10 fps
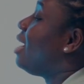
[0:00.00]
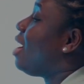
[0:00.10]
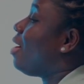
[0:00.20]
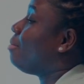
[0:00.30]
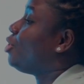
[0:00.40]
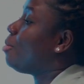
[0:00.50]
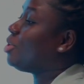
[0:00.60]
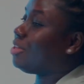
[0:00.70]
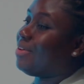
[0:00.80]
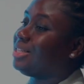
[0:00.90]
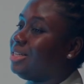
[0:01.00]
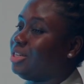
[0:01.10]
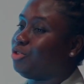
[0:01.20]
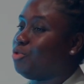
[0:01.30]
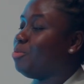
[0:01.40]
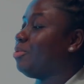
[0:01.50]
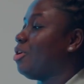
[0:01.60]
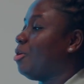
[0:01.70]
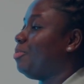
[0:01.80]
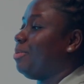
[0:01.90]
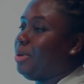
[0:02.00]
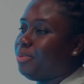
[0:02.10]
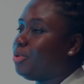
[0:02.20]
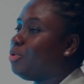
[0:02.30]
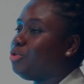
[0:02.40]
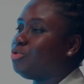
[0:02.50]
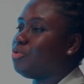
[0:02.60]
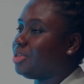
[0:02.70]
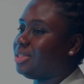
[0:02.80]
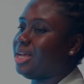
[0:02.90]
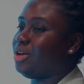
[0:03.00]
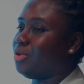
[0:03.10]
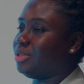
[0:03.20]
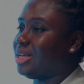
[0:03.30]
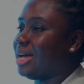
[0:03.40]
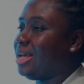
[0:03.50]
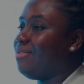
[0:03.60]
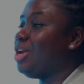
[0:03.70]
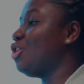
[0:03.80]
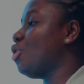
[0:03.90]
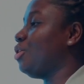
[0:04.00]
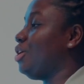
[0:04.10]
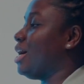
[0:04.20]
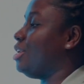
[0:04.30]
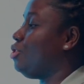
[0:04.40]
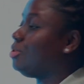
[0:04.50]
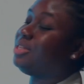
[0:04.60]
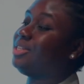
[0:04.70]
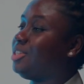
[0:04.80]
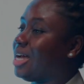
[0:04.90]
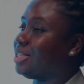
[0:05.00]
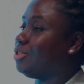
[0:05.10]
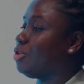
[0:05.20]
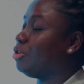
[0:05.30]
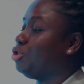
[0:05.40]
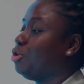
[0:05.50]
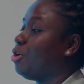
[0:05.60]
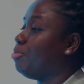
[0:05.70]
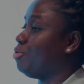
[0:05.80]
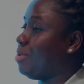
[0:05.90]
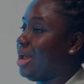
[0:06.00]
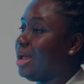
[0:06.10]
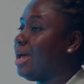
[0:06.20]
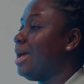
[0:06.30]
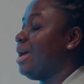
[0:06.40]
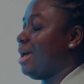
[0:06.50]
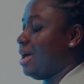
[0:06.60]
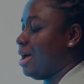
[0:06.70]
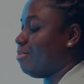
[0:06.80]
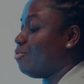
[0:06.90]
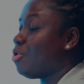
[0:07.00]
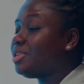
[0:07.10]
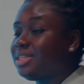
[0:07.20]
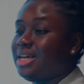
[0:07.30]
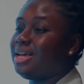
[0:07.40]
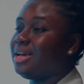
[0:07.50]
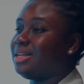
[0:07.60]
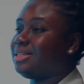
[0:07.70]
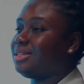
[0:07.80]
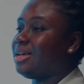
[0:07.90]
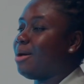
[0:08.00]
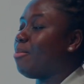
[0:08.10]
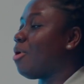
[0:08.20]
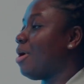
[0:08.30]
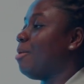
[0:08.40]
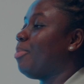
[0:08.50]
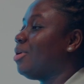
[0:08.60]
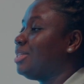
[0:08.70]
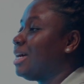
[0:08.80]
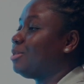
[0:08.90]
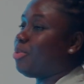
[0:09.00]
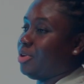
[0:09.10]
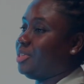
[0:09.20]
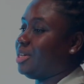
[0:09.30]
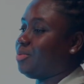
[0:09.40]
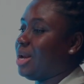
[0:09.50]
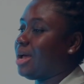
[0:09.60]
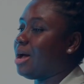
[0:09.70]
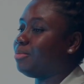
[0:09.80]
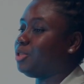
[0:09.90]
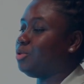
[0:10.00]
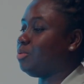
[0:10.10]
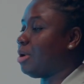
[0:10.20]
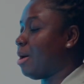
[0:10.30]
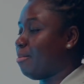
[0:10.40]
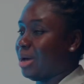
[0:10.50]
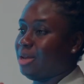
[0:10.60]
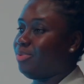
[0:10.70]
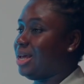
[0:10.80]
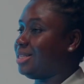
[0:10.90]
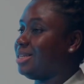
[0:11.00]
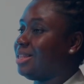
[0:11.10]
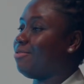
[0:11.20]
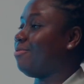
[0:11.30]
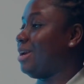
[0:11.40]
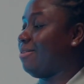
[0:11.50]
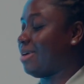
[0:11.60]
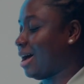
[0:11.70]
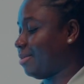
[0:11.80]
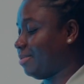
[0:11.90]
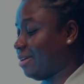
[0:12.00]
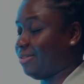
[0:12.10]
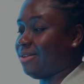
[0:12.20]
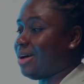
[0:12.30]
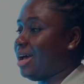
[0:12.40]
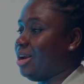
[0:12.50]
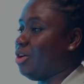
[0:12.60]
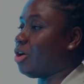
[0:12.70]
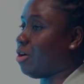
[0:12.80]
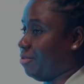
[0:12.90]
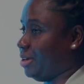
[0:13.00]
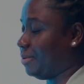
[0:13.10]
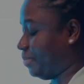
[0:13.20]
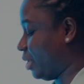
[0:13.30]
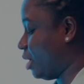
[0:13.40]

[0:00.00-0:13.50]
Now, I'm sure most of us in this room, or the people who do roasting, is that even though you could use this chart to control your brewing, roasting is a more important process when it comes to manipulating the flavor in your coffee.